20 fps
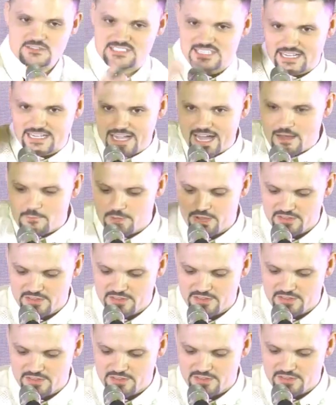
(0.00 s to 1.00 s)
To God be the
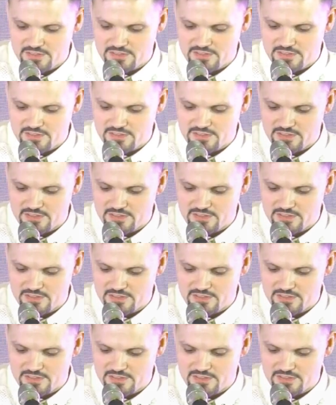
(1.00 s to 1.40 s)
glory.